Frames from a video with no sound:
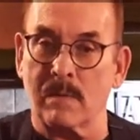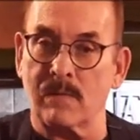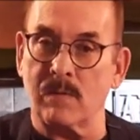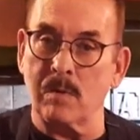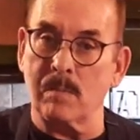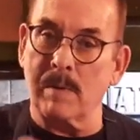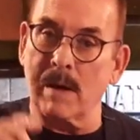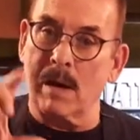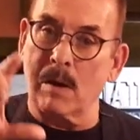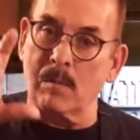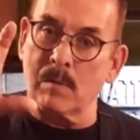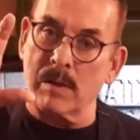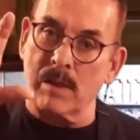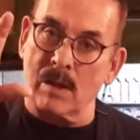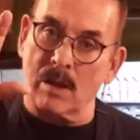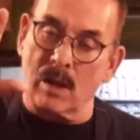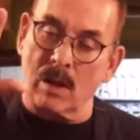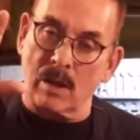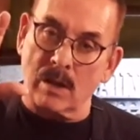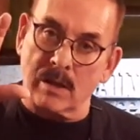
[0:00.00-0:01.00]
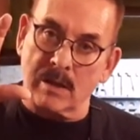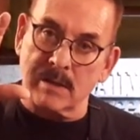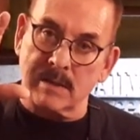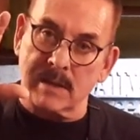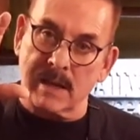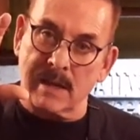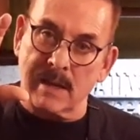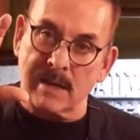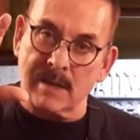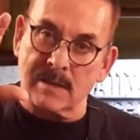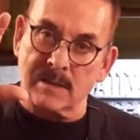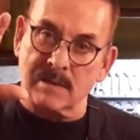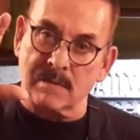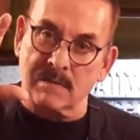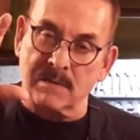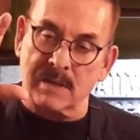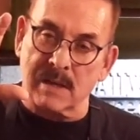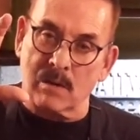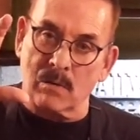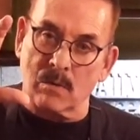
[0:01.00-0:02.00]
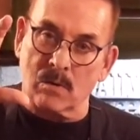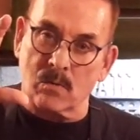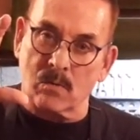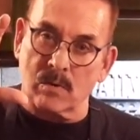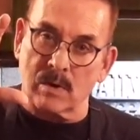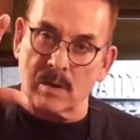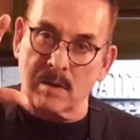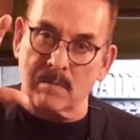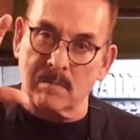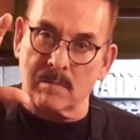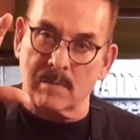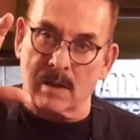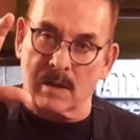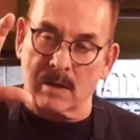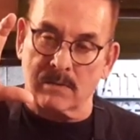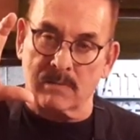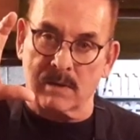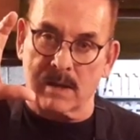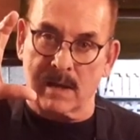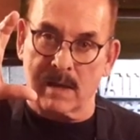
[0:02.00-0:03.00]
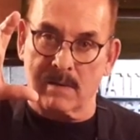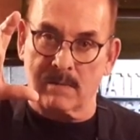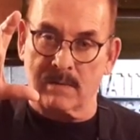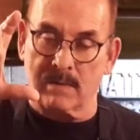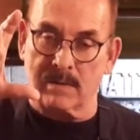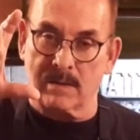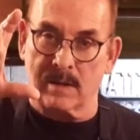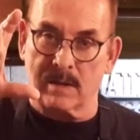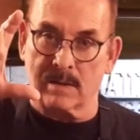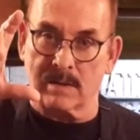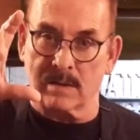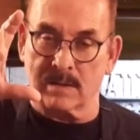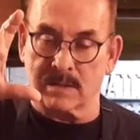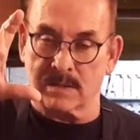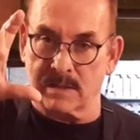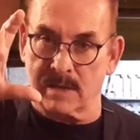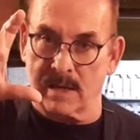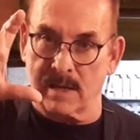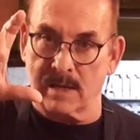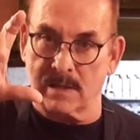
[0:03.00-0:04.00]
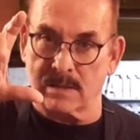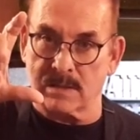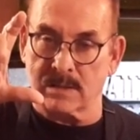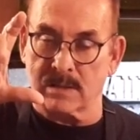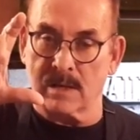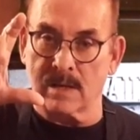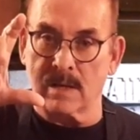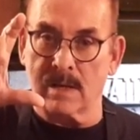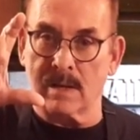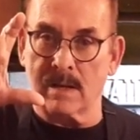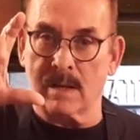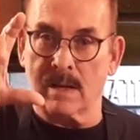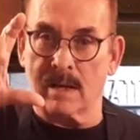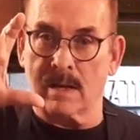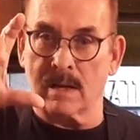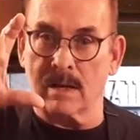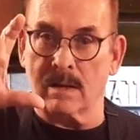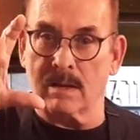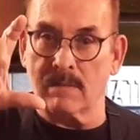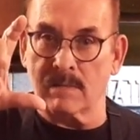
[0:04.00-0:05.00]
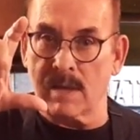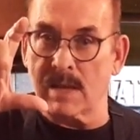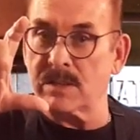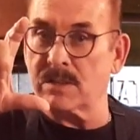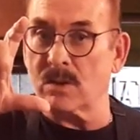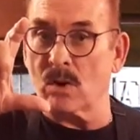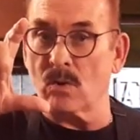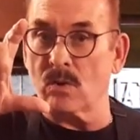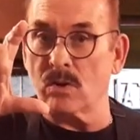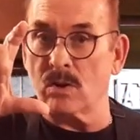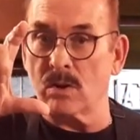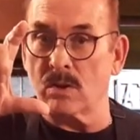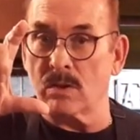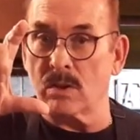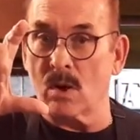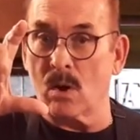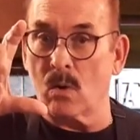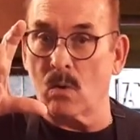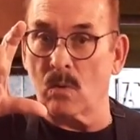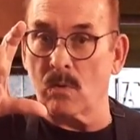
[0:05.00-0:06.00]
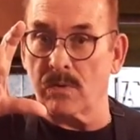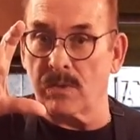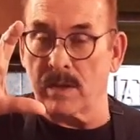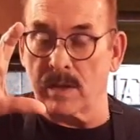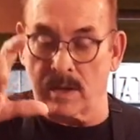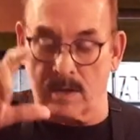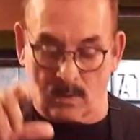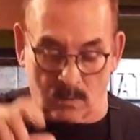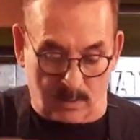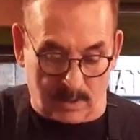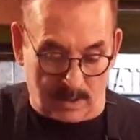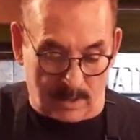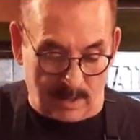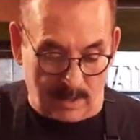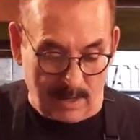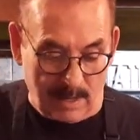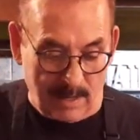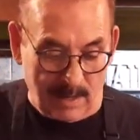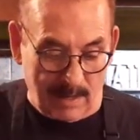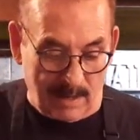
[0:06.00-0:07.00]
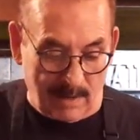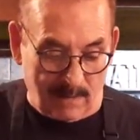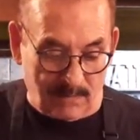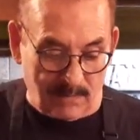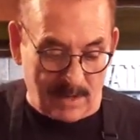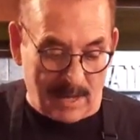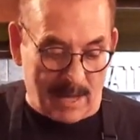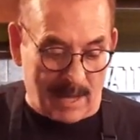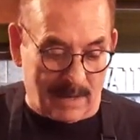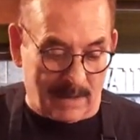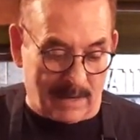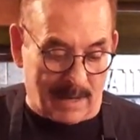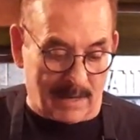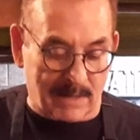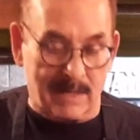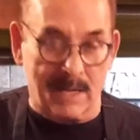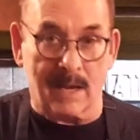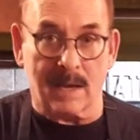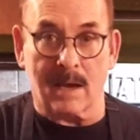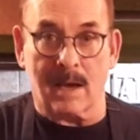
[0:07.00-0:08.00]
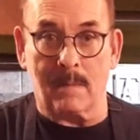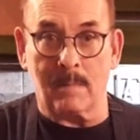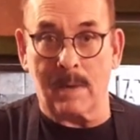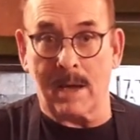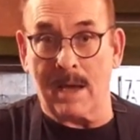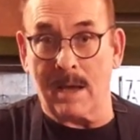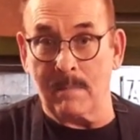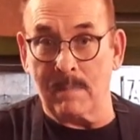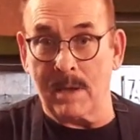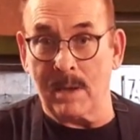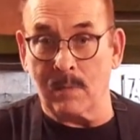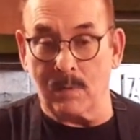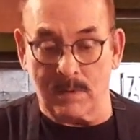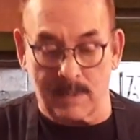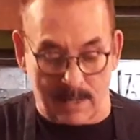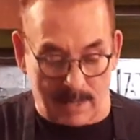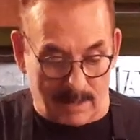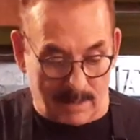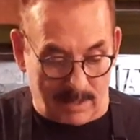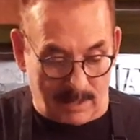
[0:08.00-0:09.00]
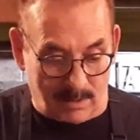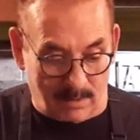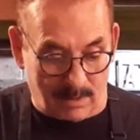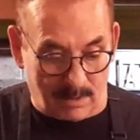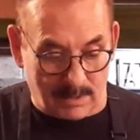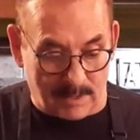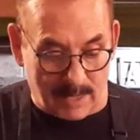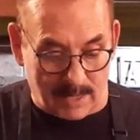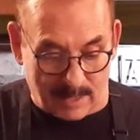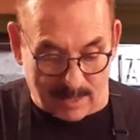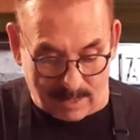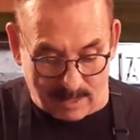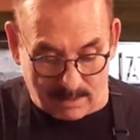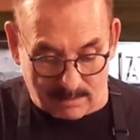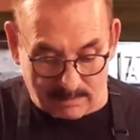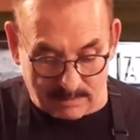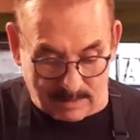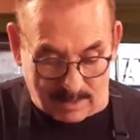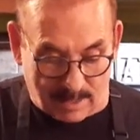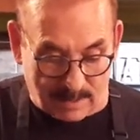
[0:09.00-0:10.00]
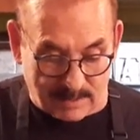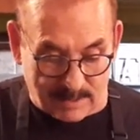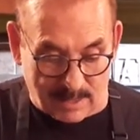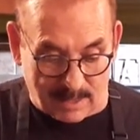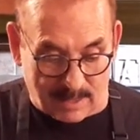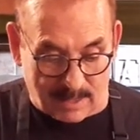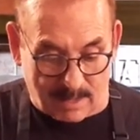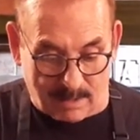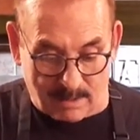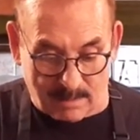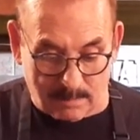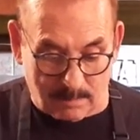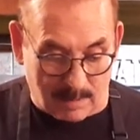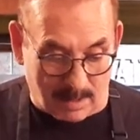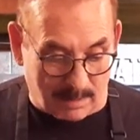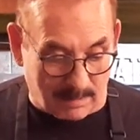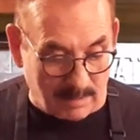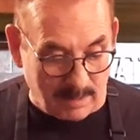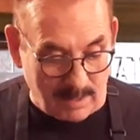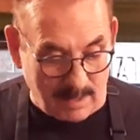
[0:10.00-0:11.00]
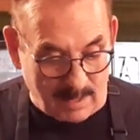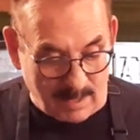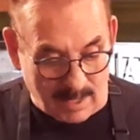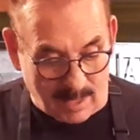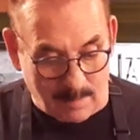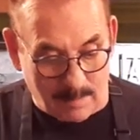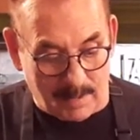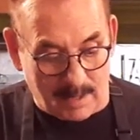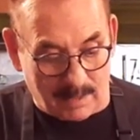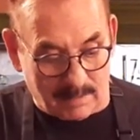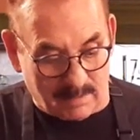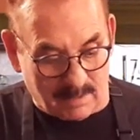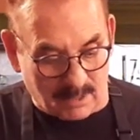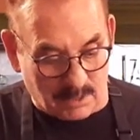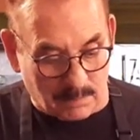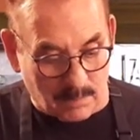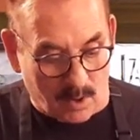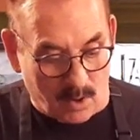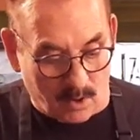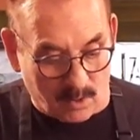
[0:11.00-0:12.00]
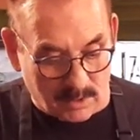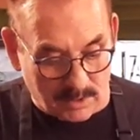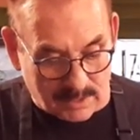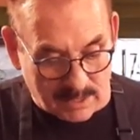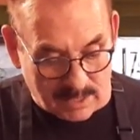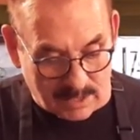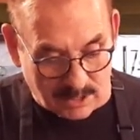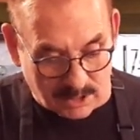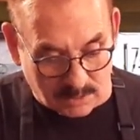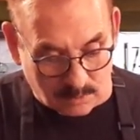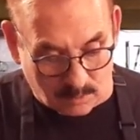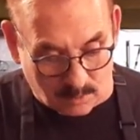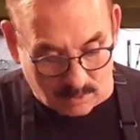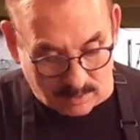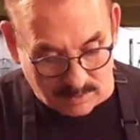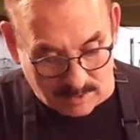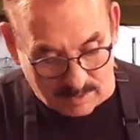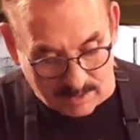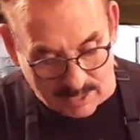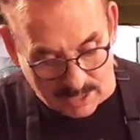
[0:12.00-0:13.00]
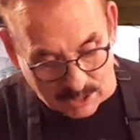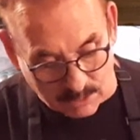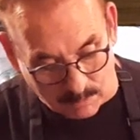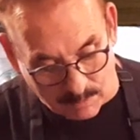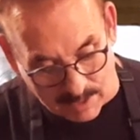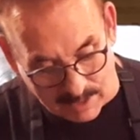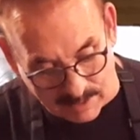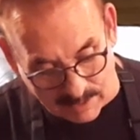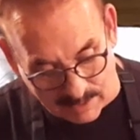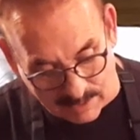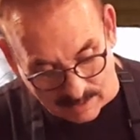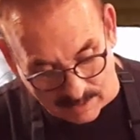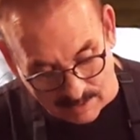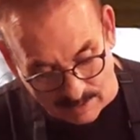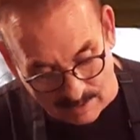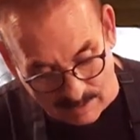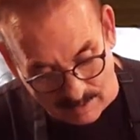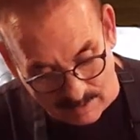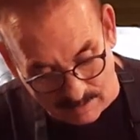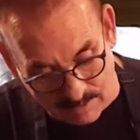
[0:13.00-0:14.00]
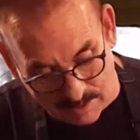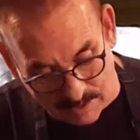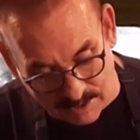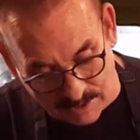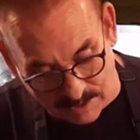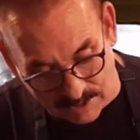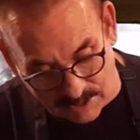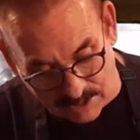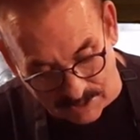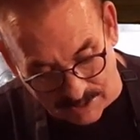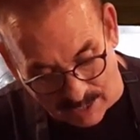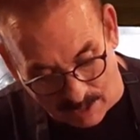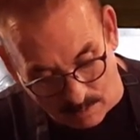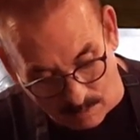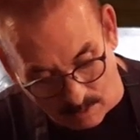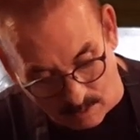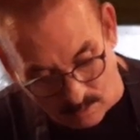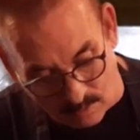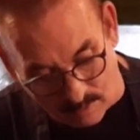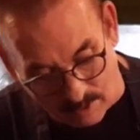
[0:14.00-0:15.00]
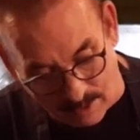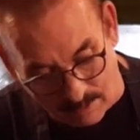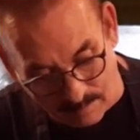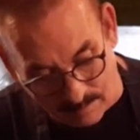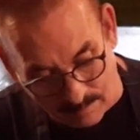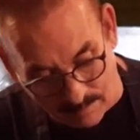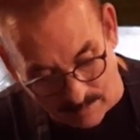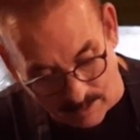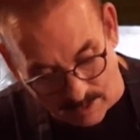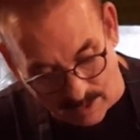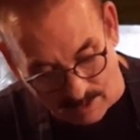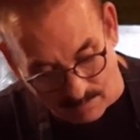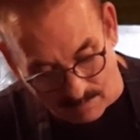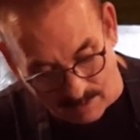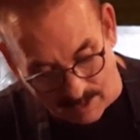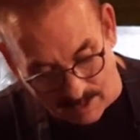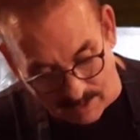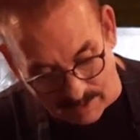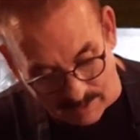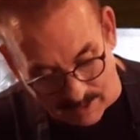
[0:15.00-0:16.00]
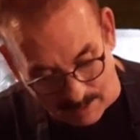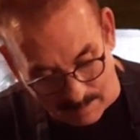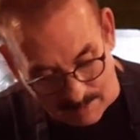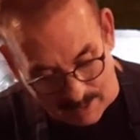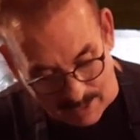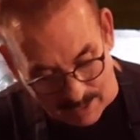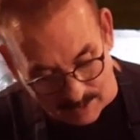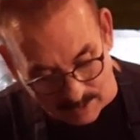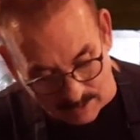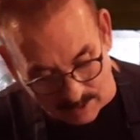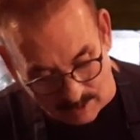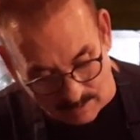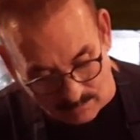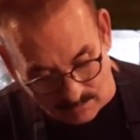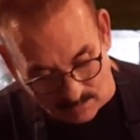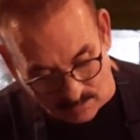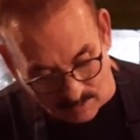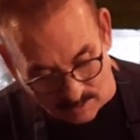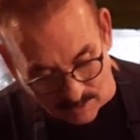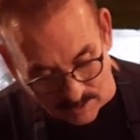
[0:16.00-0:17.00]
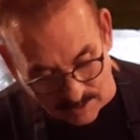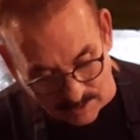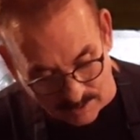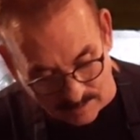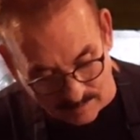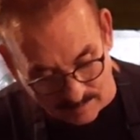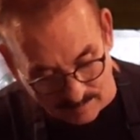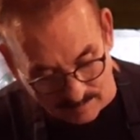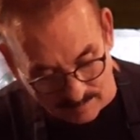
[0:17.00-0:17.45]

If you buy one of the little containers of sour cream like they have in, in the States, uh, that's all you need, the whole thing, okay? If not, I take I buy a big one down here and take out I take out about about a small container's worth, and that's what I did. This is just sour cream that I've got that I'm adding to here for us.